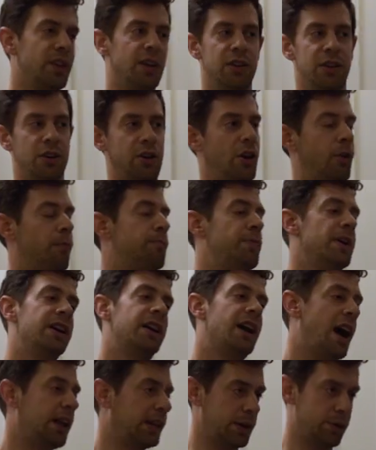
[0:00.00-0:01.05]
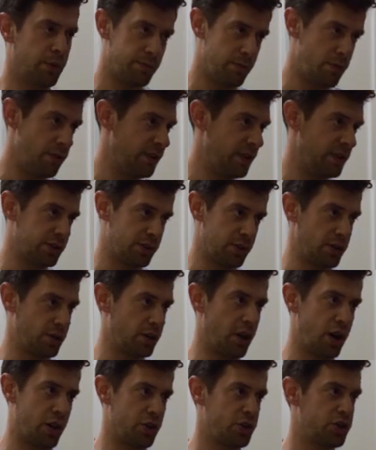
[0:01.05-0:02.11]
you know, big Hollywood movies
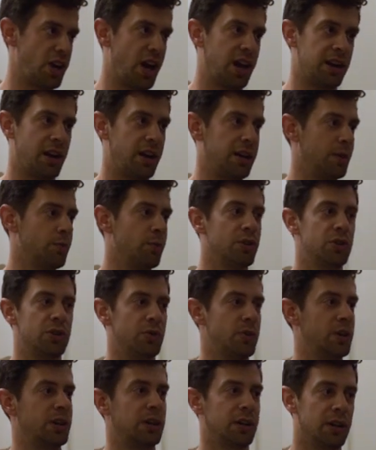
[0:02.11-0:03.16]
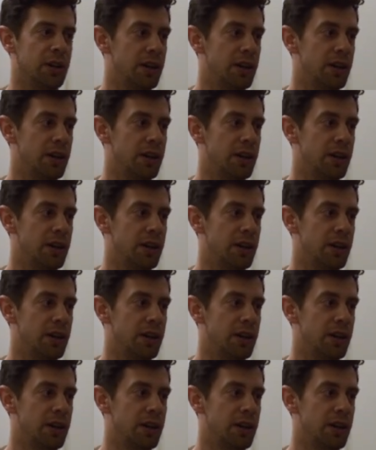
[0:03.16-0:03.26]
are shot on, and we're doing,